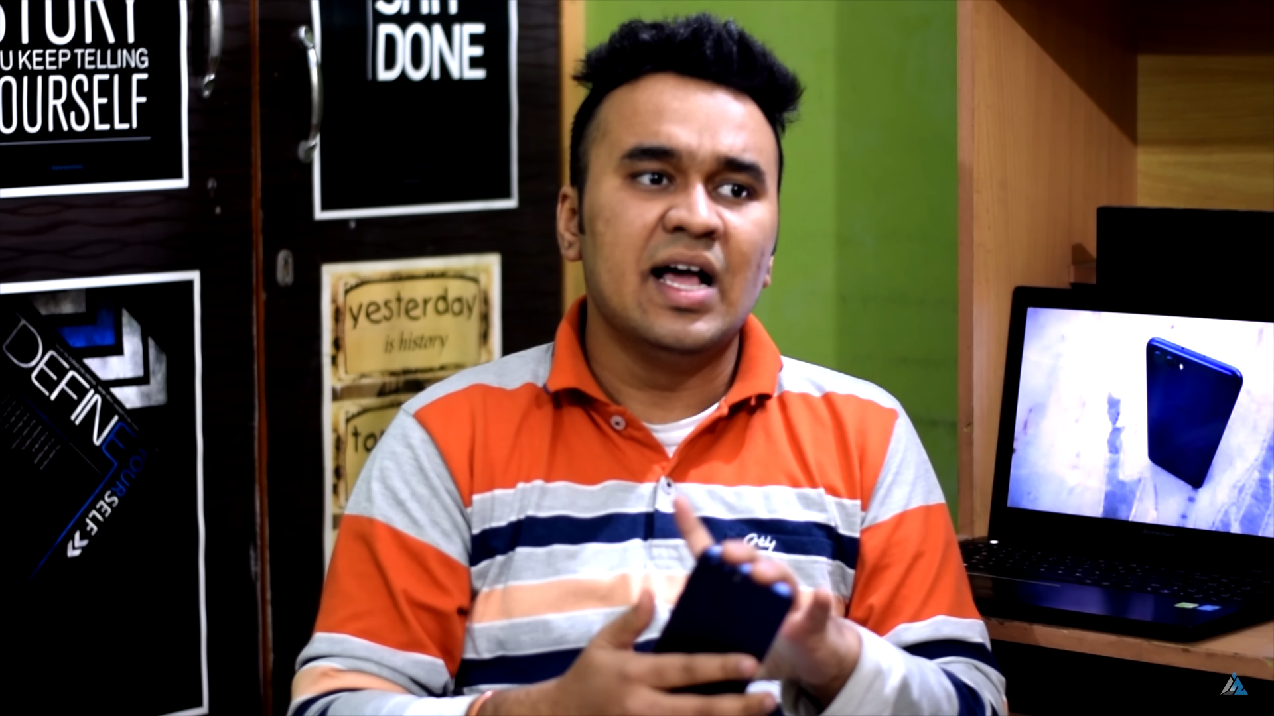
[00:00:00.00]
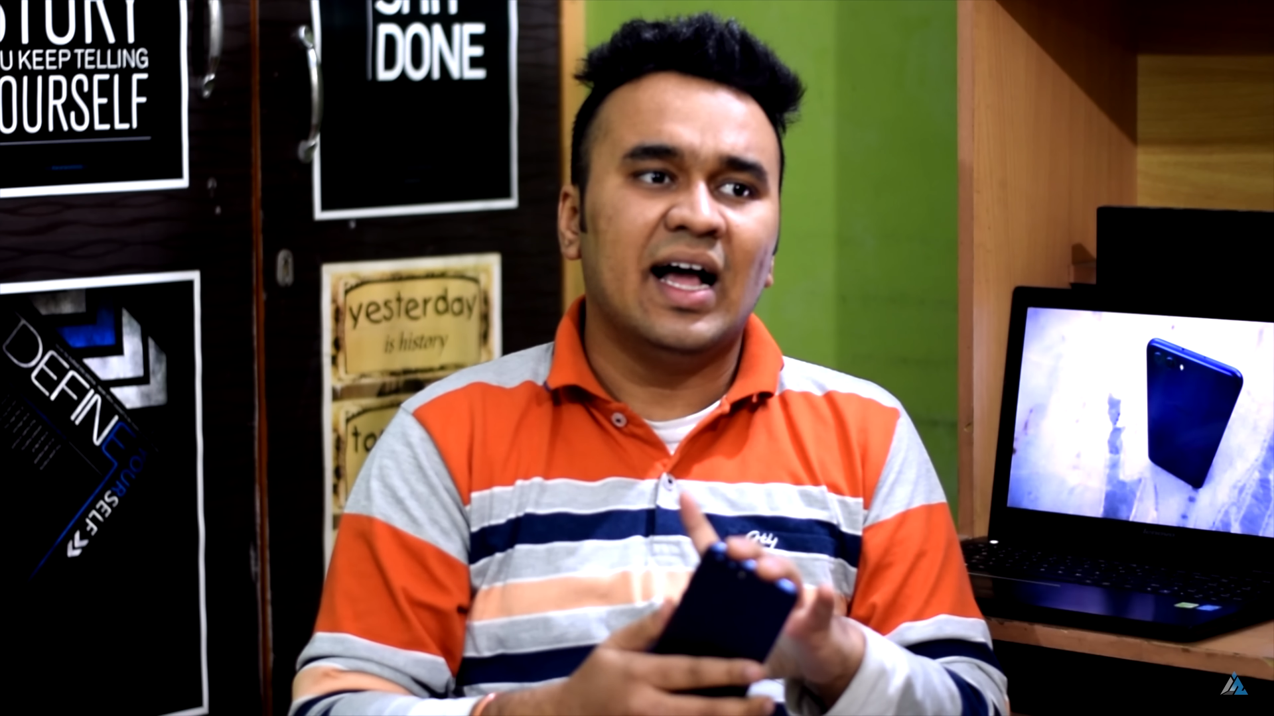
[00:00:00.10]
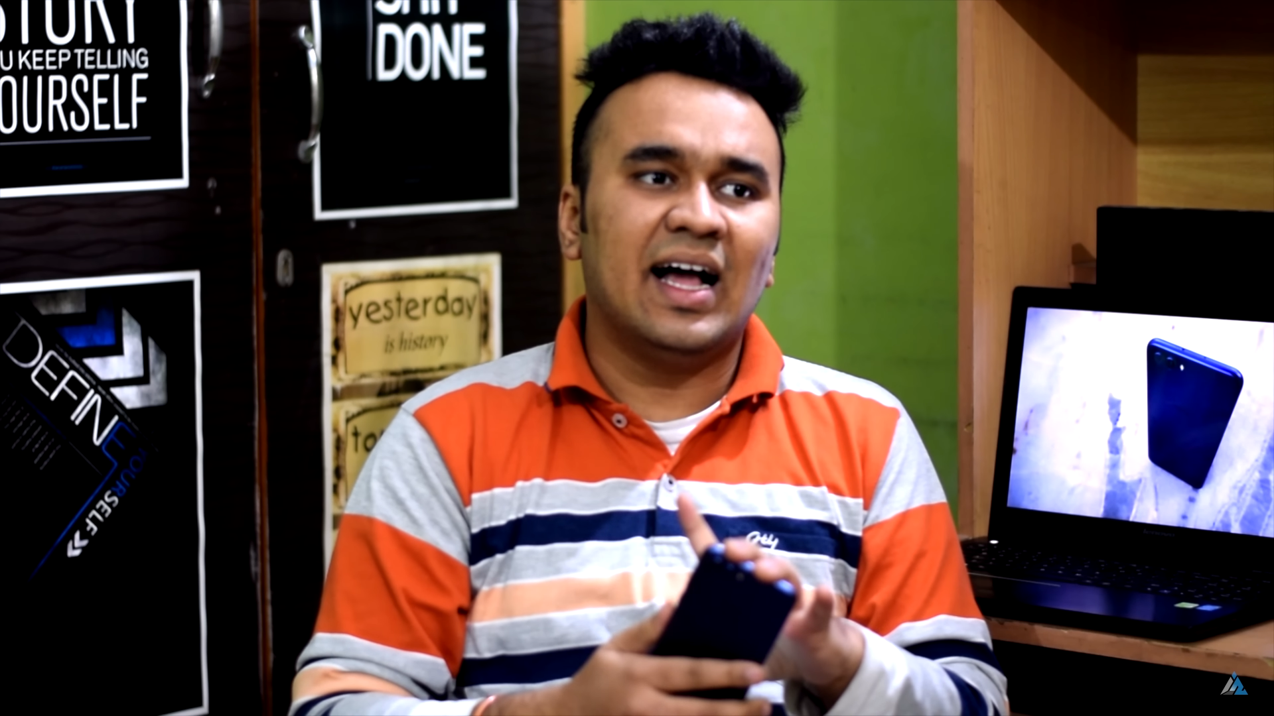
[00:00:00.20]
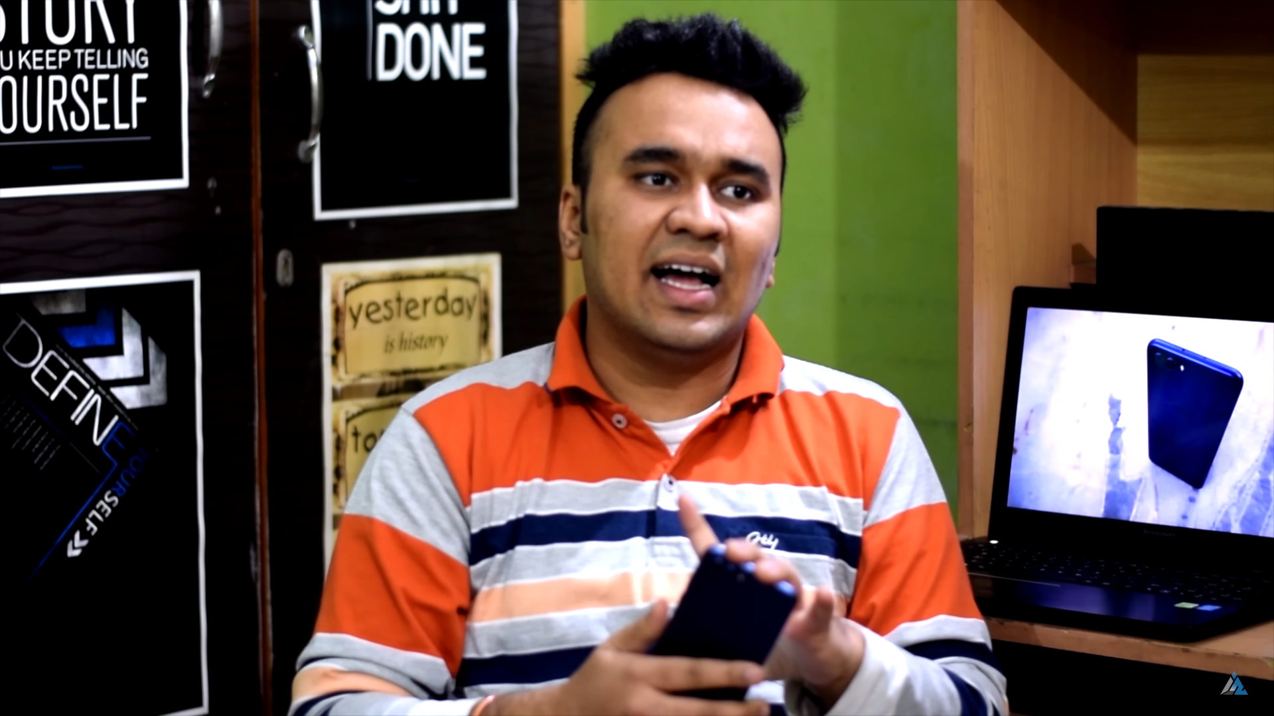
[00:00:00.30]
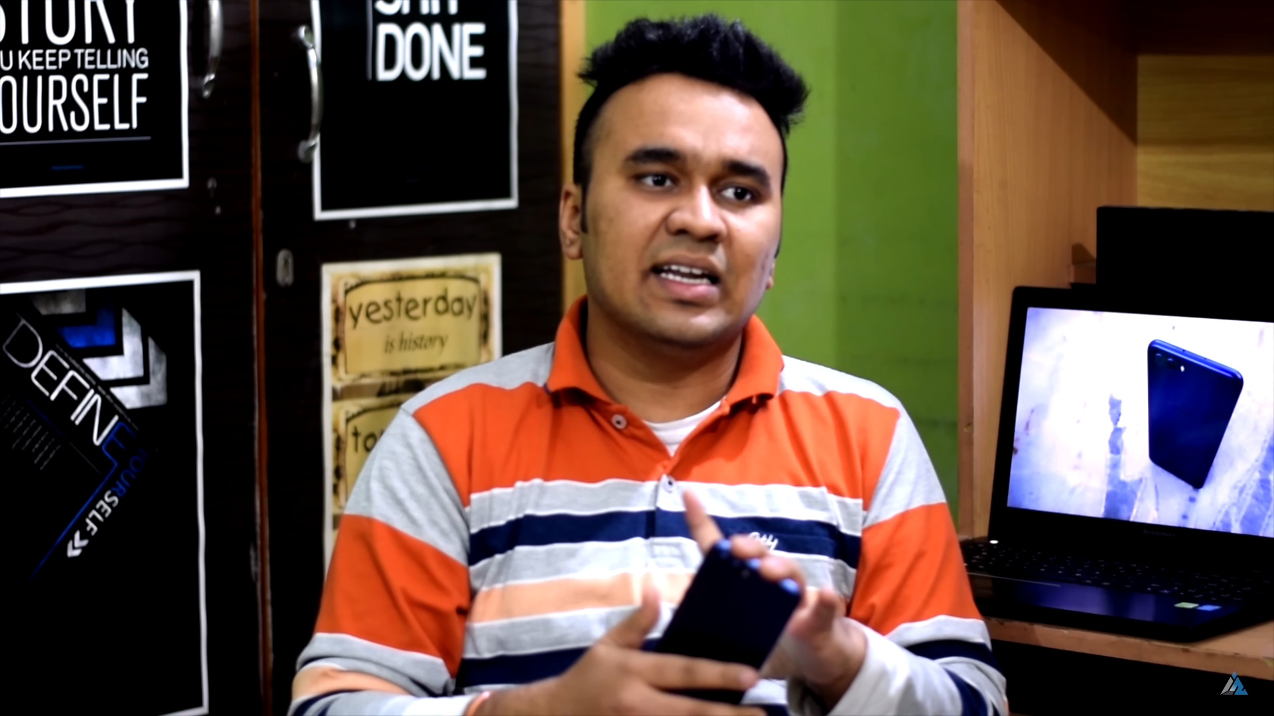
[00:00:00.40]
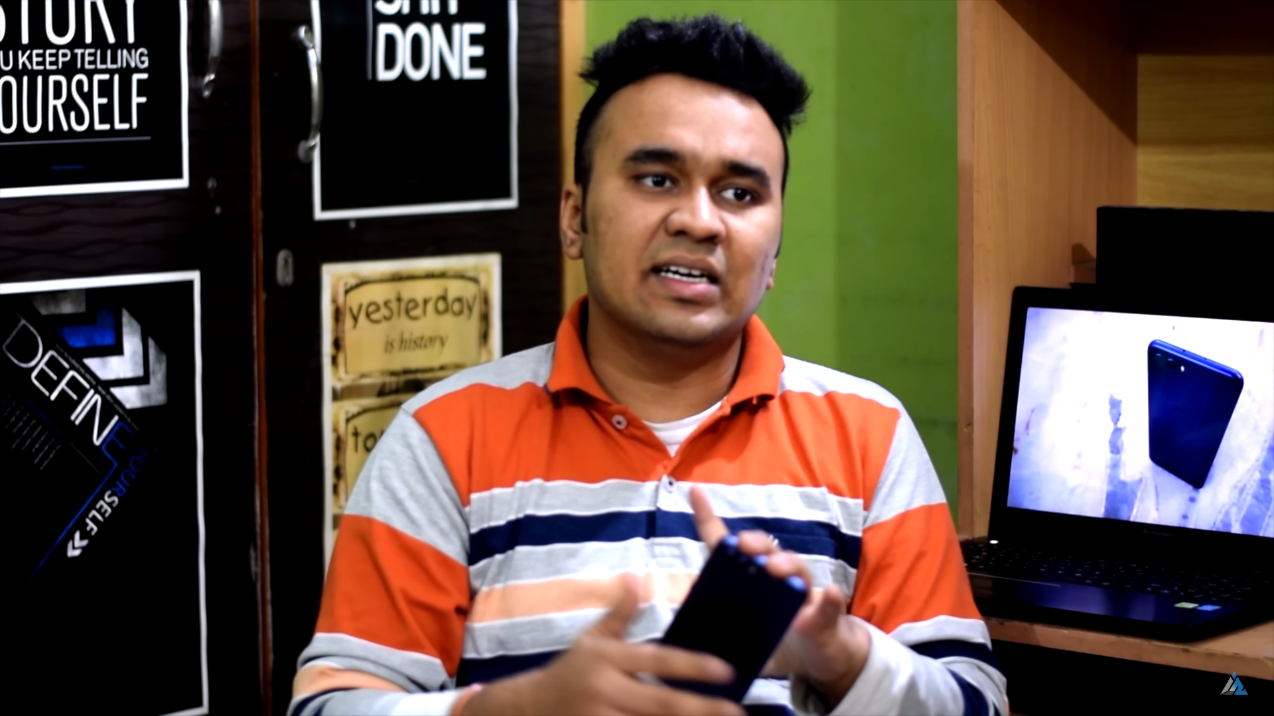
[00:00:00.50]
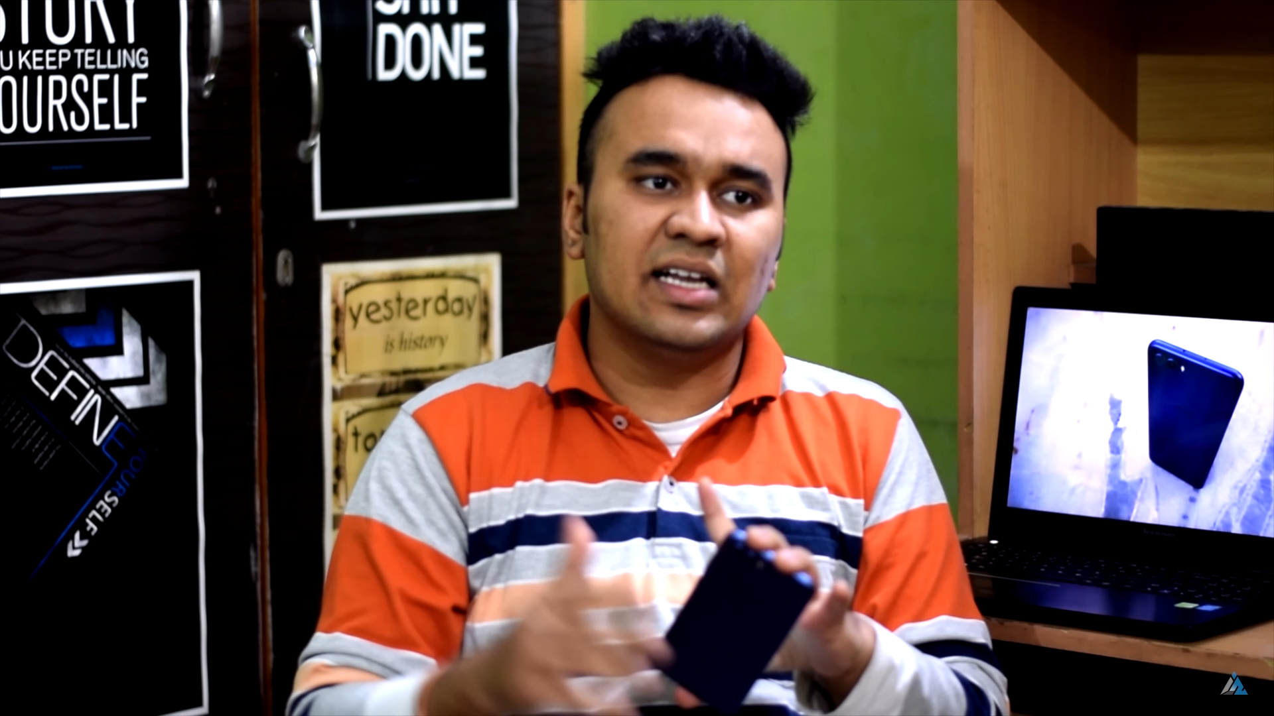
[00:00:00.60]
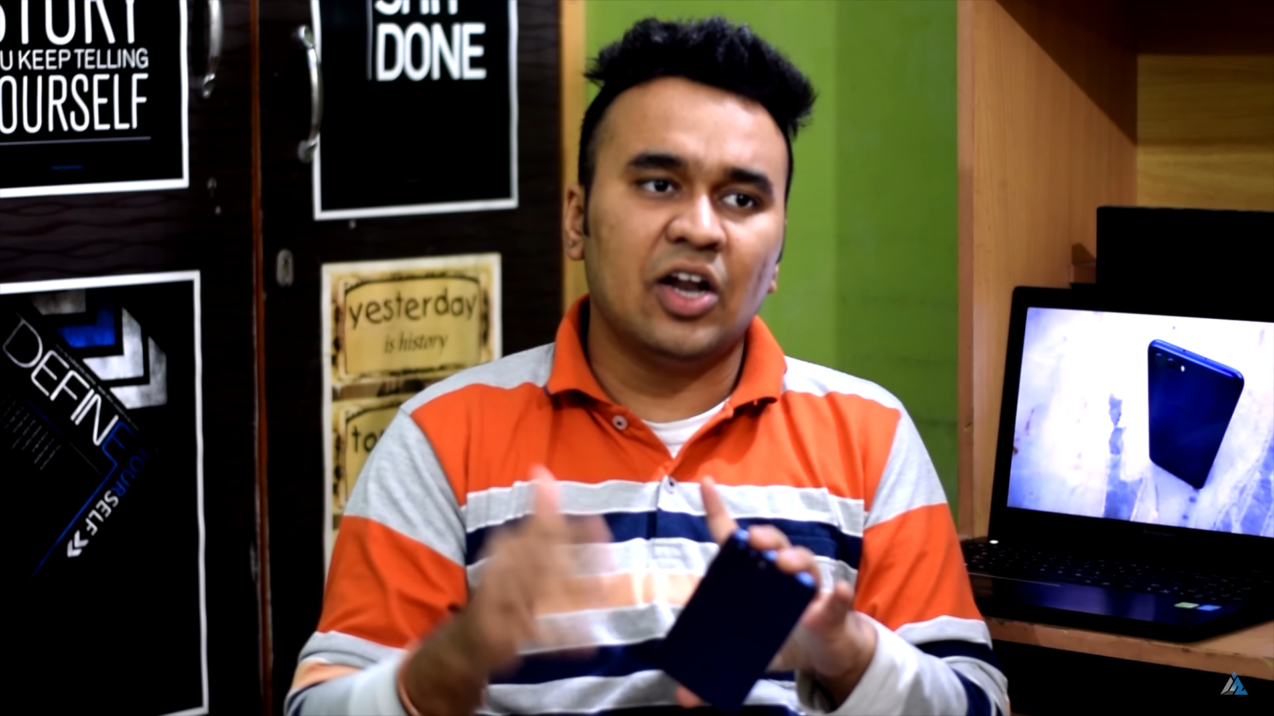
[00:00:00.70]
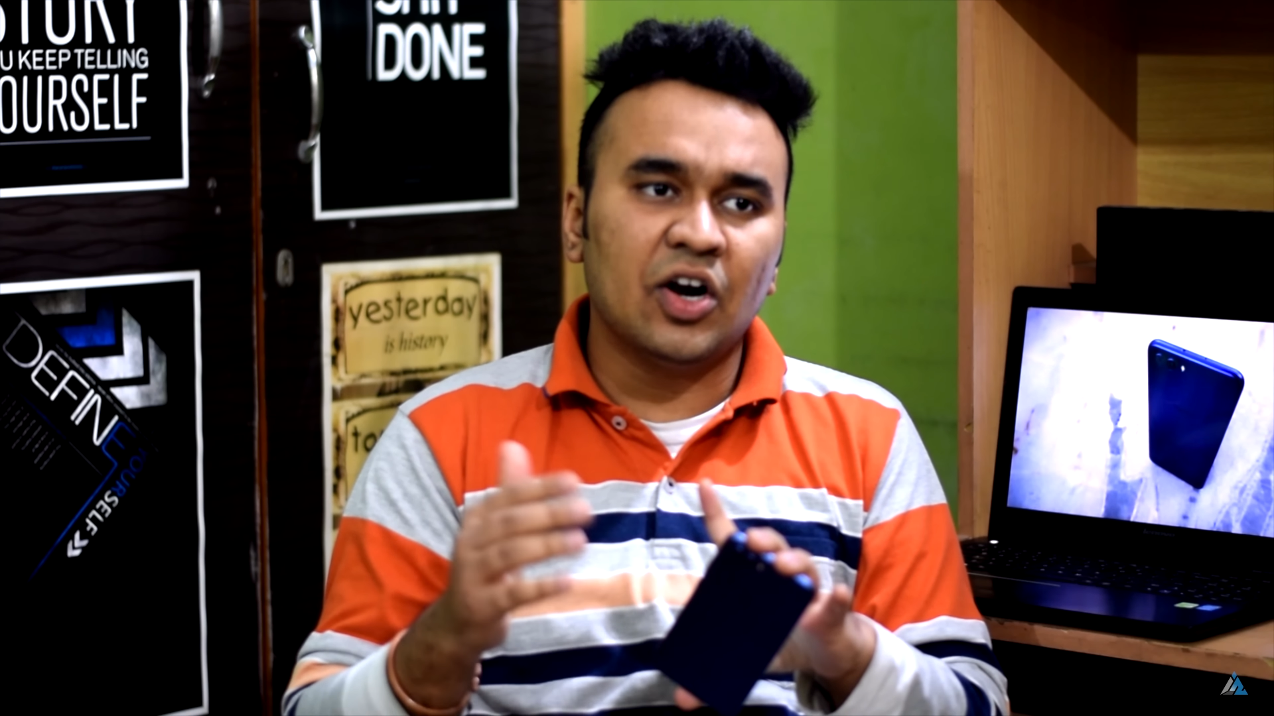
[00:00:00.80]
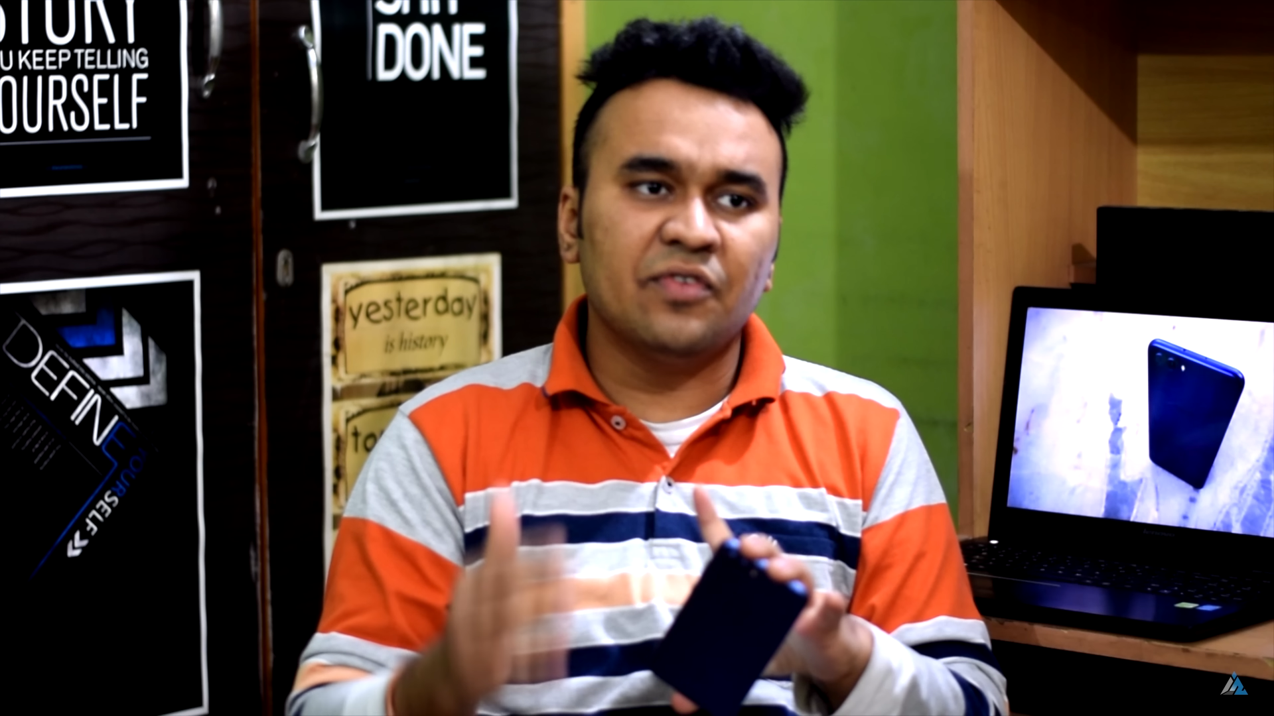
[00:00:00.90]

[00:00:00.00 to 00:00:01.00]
and a lot